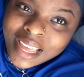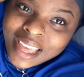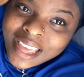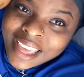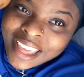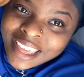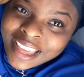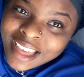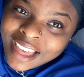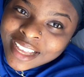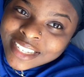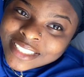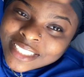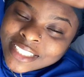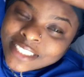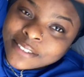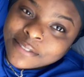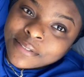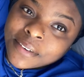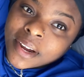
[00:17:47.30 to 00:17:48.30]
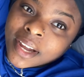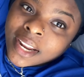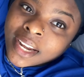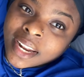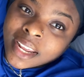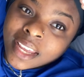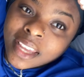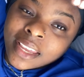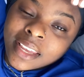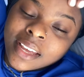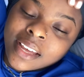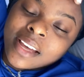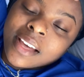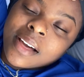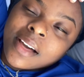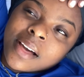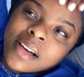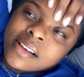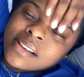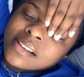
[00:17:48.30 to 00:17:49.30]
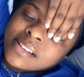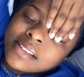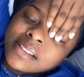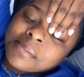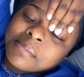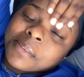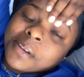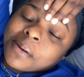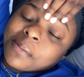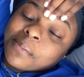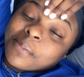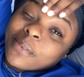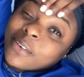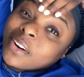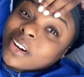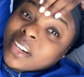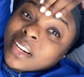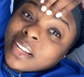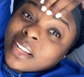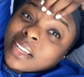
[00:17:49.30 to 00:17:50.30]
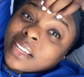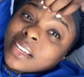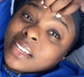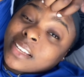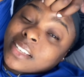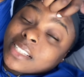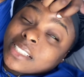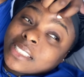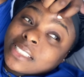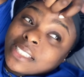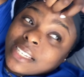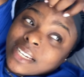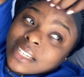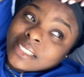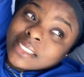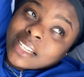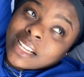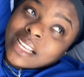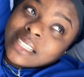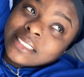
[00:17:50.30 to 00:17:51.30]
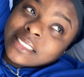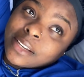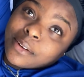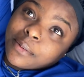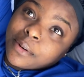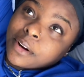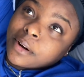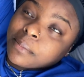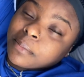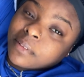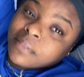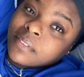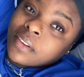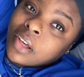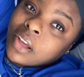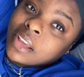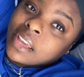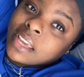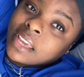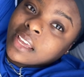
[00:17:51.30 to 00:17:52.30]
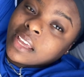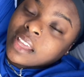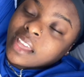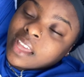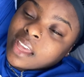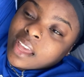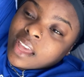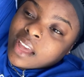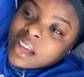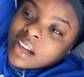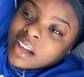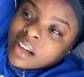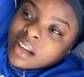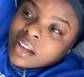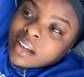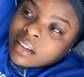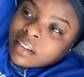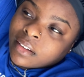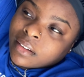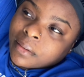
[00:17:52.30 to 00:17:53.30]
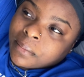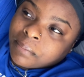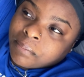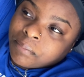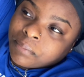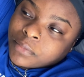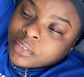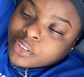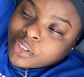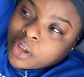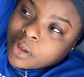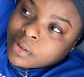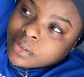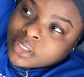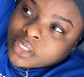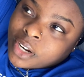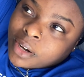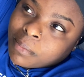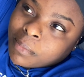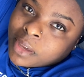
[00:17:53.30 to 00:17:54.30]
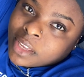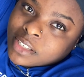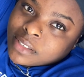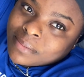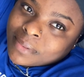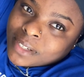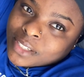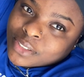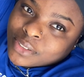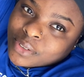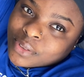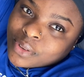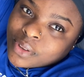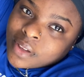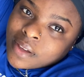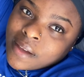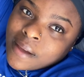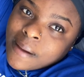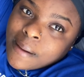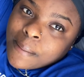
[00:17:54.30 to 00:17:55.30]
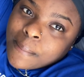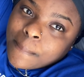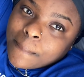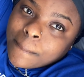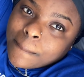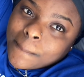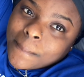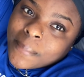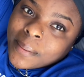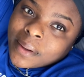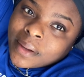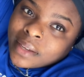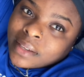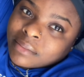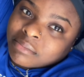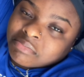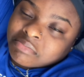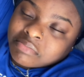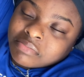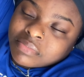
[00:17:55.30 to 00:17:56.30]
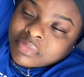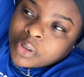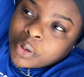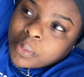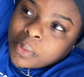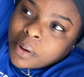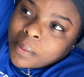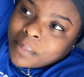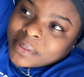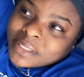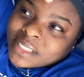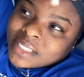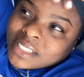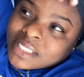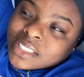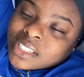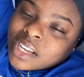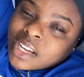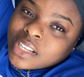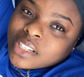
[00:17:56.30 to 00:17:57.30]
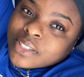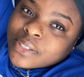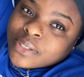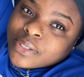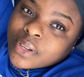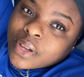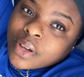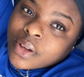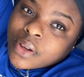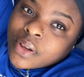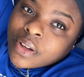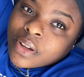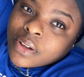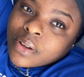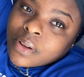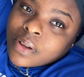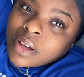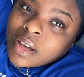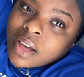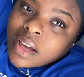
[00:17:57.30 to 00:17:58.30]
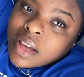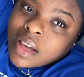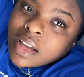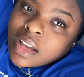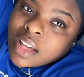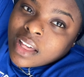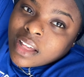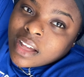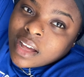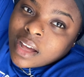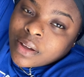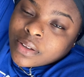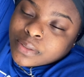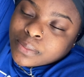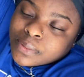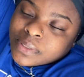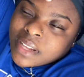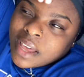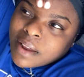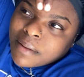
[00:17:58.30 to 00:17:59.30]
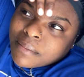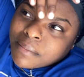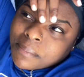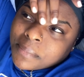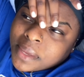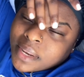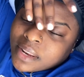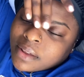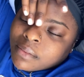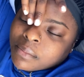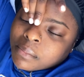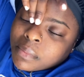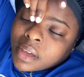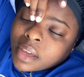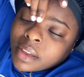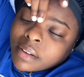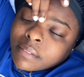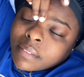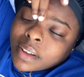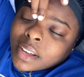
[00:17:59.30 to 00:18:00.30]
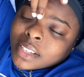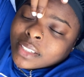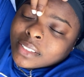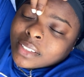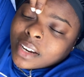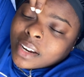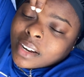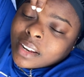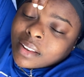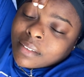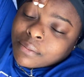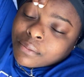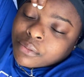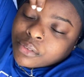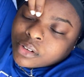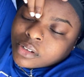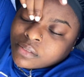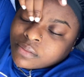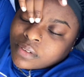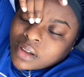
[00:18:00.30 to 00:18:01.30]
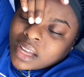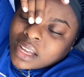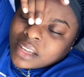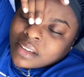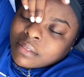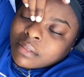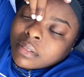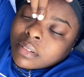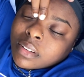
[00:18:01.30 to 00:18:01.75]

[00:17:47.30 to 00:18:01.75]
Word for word: hey guys it's friday um good morning today's the last day we're gonna be vlogging um so i'll try to make it special but no promises so i was supposed to have a meeting with my advisor at 11:45.